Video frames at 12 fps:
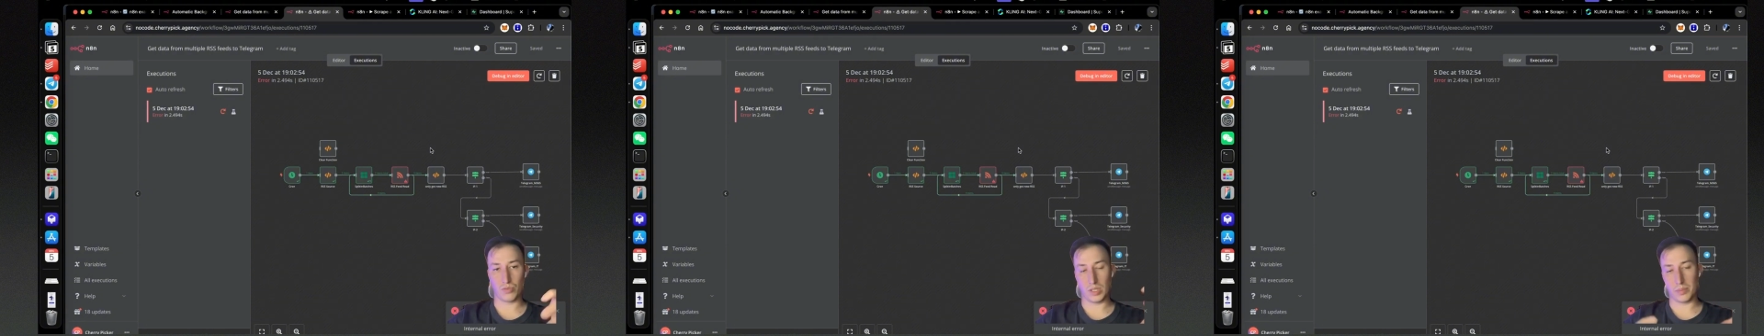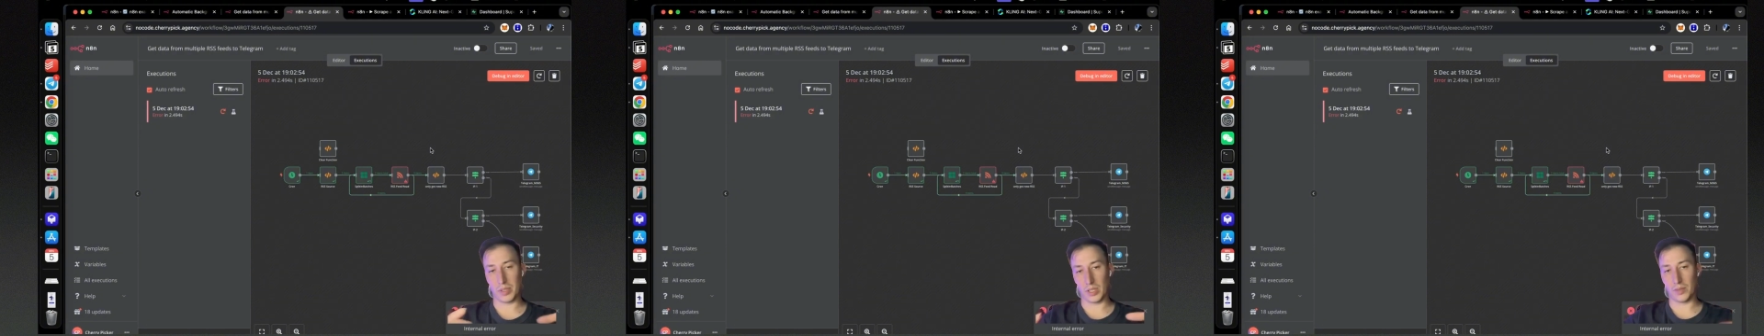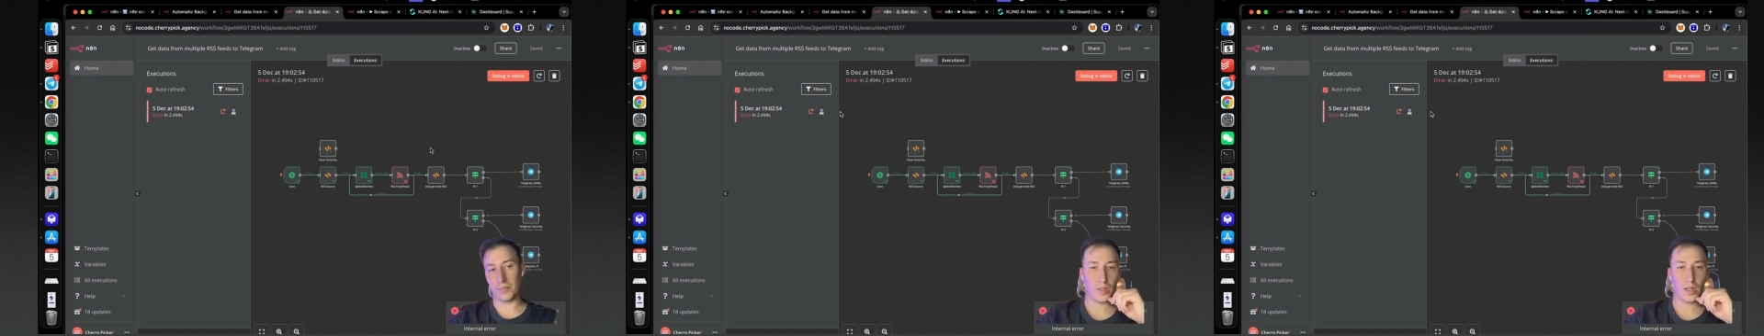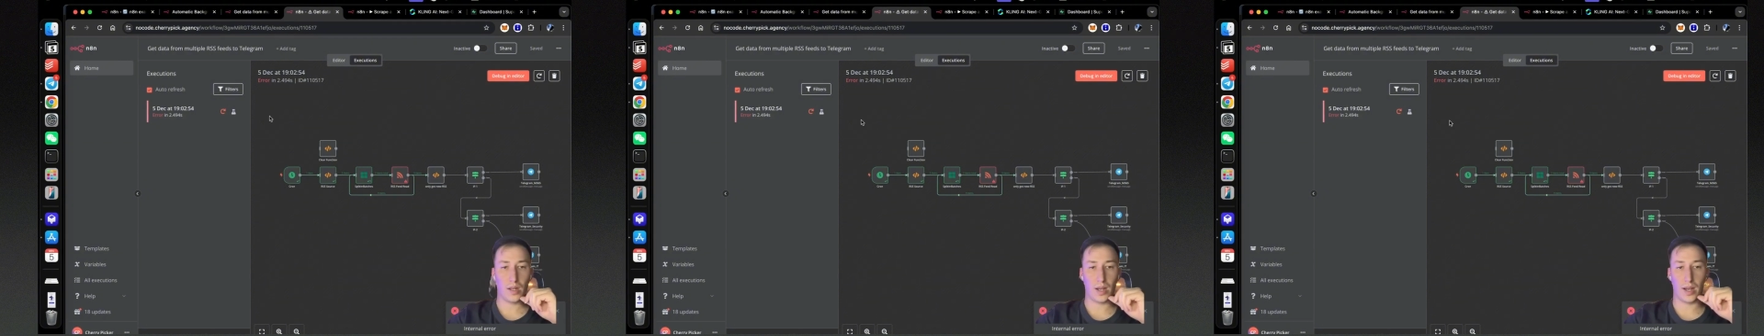really big.
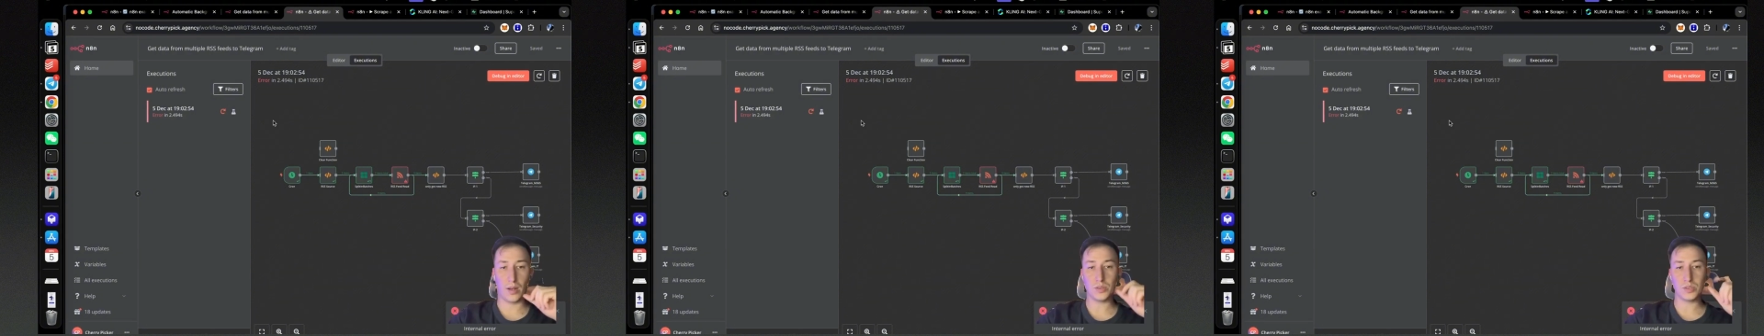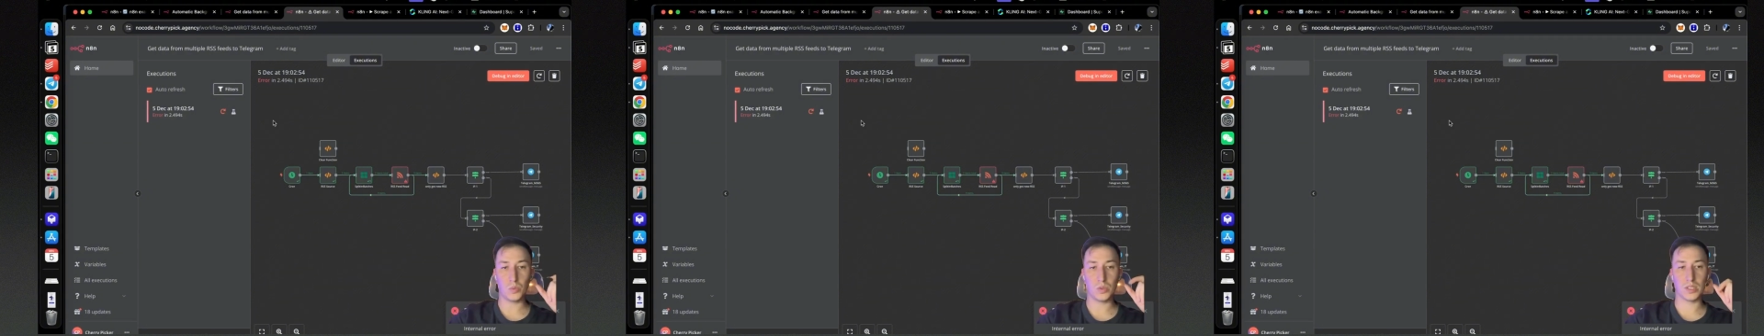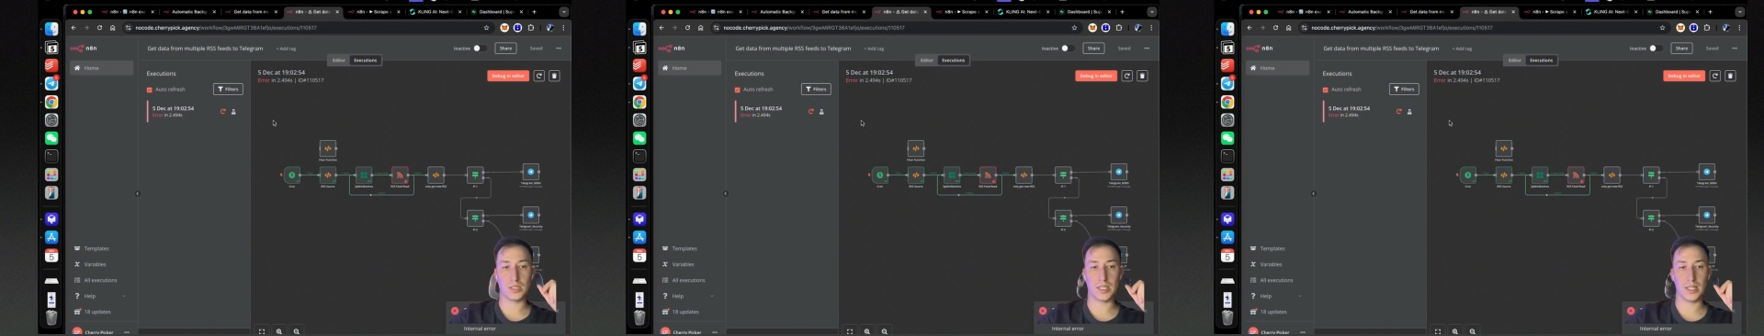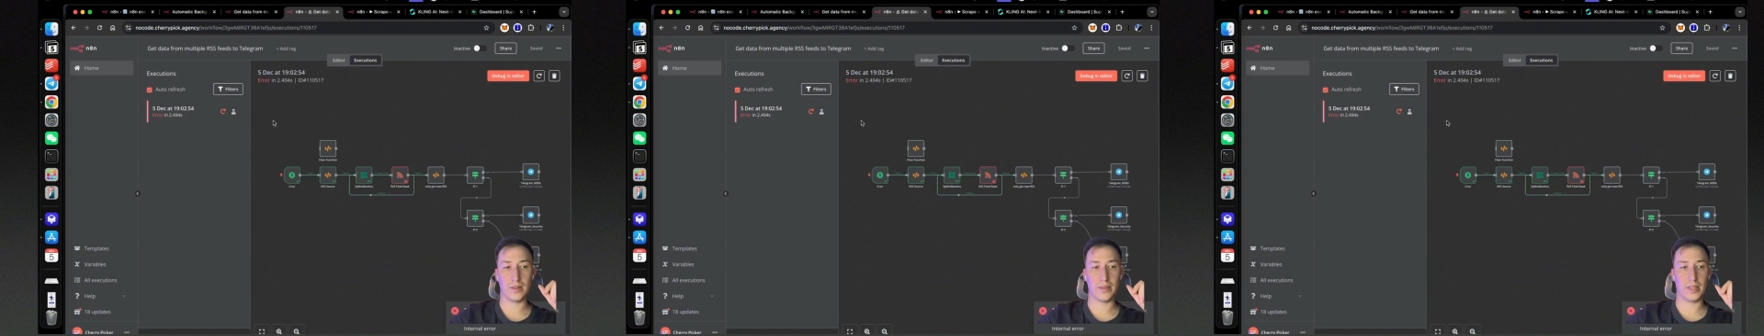I also want to
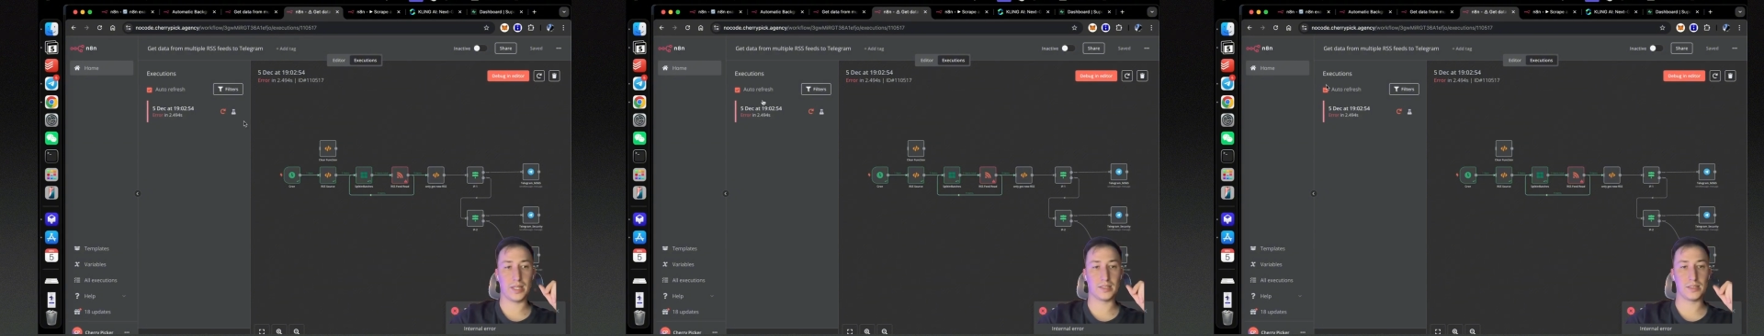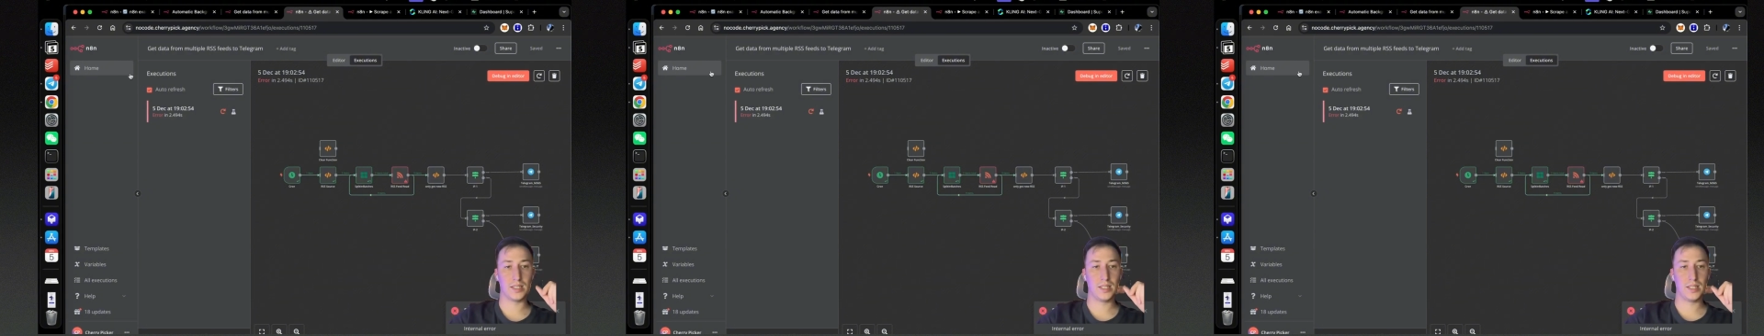tell that